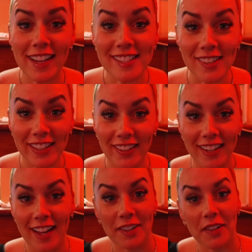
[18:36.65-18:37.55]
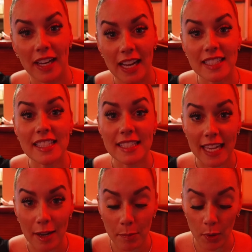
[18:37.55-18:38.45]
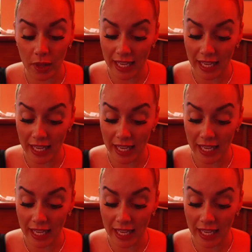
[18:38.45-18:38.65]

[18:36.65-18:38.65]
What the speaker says: guys know here in Hungary, a staple